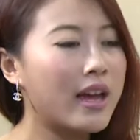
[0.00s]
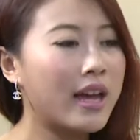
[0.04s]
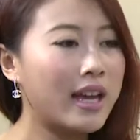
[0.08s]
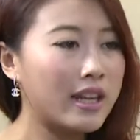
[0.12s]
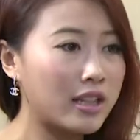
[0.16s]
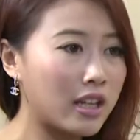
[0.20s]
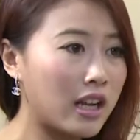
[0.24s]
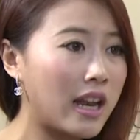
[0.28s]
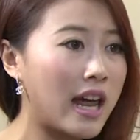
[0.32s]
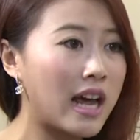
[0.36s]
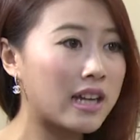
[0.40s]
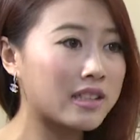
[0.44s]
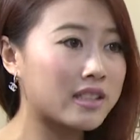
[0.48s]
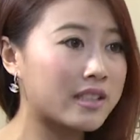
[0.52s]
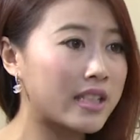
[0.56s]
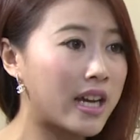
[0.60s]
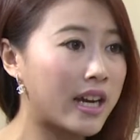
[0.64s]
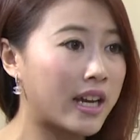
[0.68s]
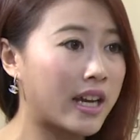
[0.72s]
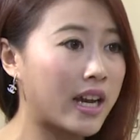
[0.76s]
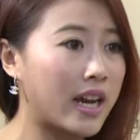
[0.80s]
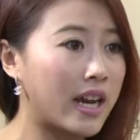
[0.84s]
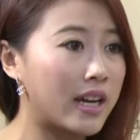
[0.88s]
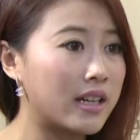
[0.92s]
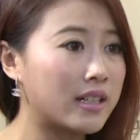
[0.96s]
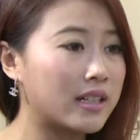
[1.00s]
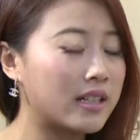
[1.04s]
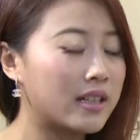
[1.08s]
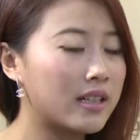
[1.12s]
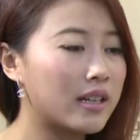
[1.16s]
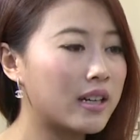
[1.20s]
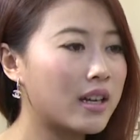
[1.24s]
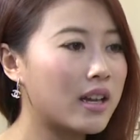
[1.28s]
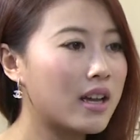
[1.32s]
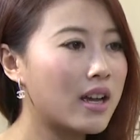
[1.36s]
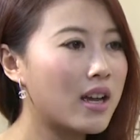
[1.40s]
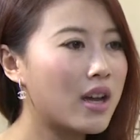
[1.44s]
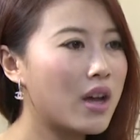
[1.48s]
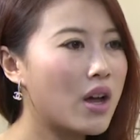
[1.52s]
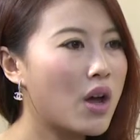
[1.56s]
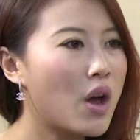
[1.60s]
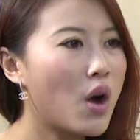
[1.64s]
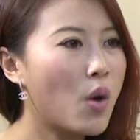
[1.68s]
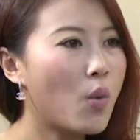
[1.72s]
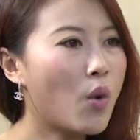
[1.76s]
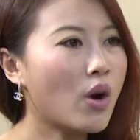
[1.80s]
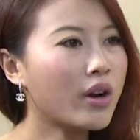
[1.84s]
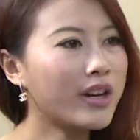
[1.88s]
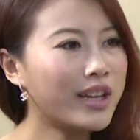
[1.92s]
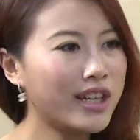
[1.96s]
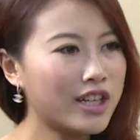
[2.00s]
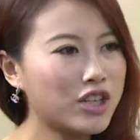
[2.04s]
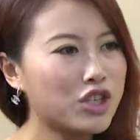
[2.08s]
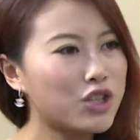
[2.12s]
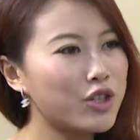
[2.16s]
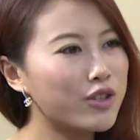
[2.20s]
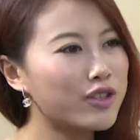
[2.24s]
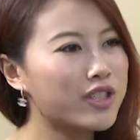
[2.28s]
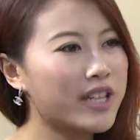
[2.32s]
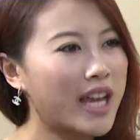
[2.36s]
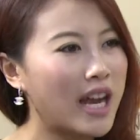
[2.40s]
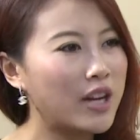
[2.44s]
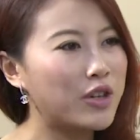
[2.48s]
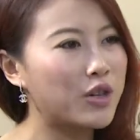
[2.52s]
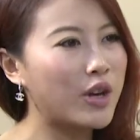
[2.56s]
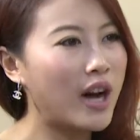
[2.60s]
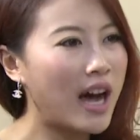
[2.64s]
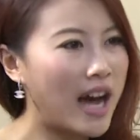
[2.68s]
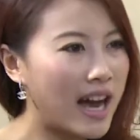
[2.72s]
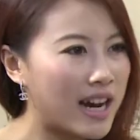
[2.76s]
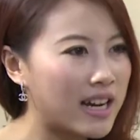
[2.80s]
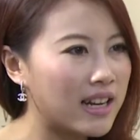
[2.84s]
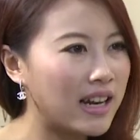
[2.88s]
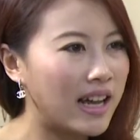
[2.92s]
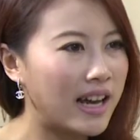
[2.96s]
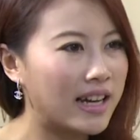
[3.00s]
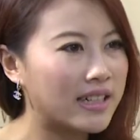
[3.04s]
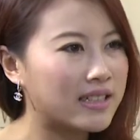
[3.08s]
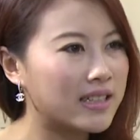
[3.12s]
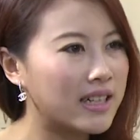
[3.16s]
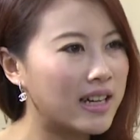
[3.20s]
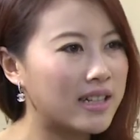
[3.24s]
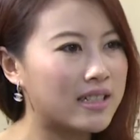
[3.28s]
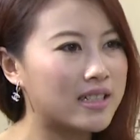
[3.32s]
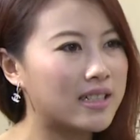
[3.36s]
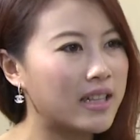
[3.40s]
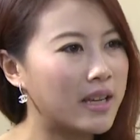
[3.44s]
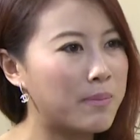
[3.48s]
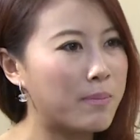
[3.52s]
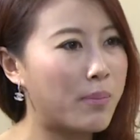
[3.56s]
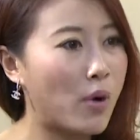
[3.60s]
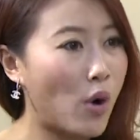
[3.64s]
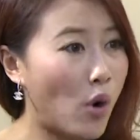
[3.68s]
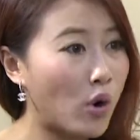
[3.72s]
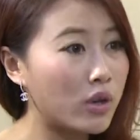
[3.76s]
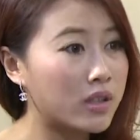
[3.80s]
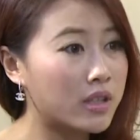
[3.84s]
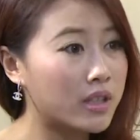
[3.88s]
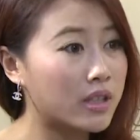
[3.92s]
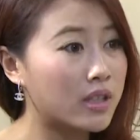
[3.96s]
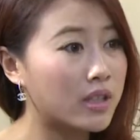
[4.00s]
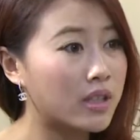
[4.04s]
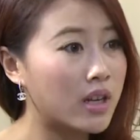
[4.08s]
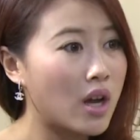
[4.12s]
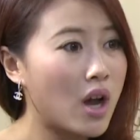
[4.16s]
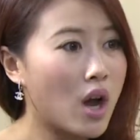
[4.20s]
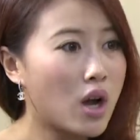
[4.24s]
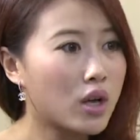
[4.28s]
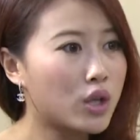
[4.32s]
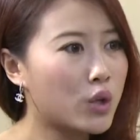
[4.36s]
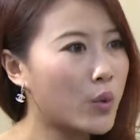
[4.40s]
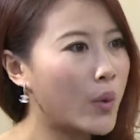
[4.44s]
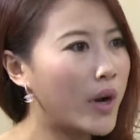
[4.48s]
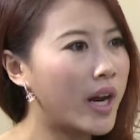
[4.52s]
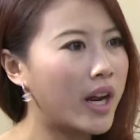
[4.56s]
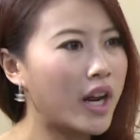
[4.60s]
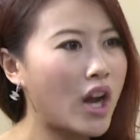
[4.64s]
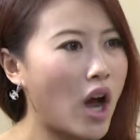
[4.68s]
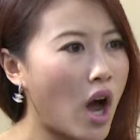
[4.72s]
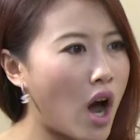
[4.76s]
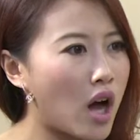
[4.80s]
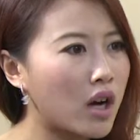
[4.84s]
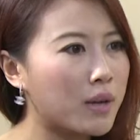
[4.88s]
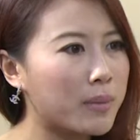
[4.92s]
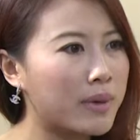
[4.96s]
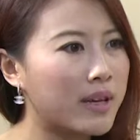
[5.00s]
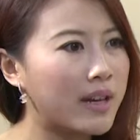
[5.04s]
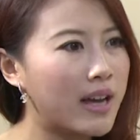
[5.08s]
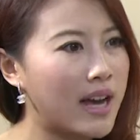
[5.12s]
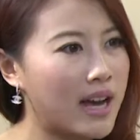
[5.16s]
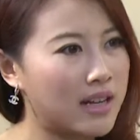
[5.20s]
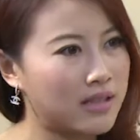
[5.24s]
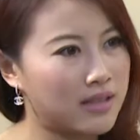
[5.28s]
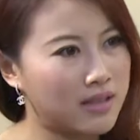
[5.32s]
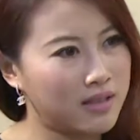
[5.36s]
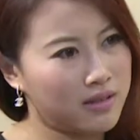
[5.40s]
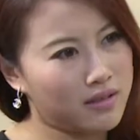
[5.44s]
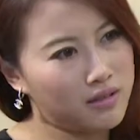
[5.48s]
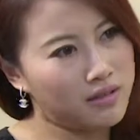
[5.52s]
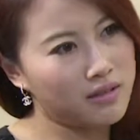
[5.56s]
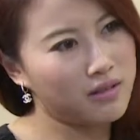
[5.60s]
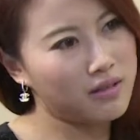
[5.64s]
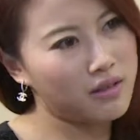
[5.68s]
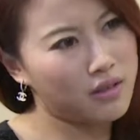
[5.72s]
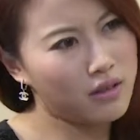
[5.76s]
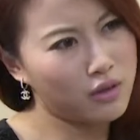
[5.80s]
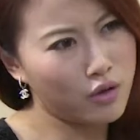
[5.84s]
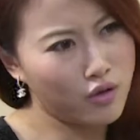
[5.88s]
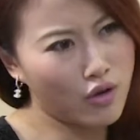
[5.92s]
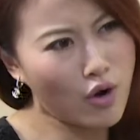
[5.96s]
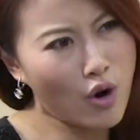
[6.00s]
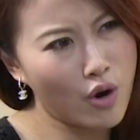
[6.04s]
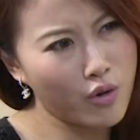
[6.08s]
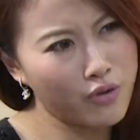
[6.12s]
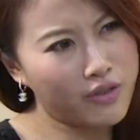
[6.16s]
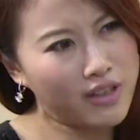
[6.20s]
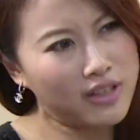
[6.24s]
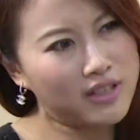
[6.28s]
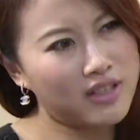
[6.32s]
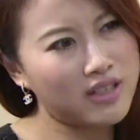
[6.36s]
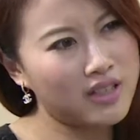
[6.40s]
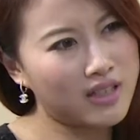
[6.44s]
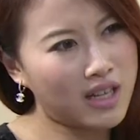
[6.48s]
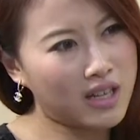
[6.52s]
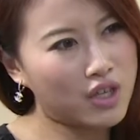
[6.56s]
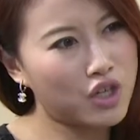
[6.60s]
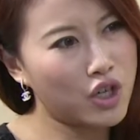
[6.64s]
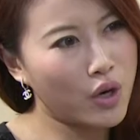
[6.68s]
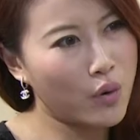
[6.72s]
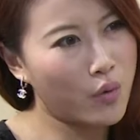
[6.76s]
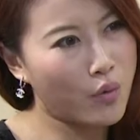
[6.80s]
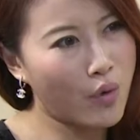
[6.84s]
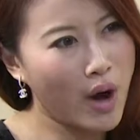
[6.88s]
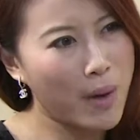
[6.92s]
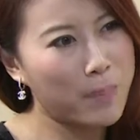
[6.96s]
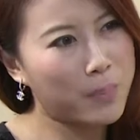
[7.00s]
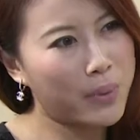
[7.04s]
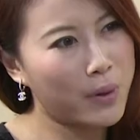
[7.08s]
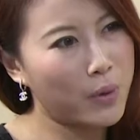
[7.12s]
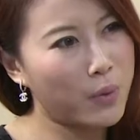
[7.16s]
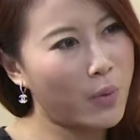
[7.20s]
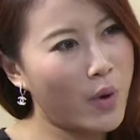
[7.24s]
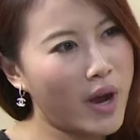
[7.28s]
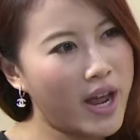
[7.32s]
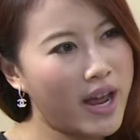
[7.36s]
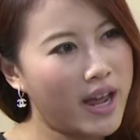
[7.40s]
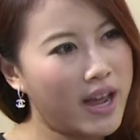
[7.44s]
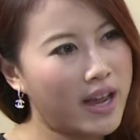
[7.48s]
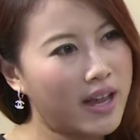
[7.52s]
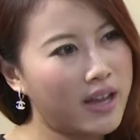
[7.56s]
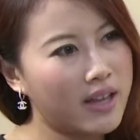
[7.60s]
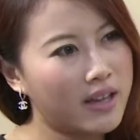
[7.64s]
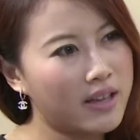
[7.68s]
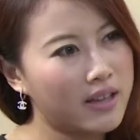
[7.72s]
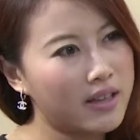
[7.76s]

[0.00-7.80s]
in the last decade. What issues can you highlight as important to an economy has growth in such a rapid way?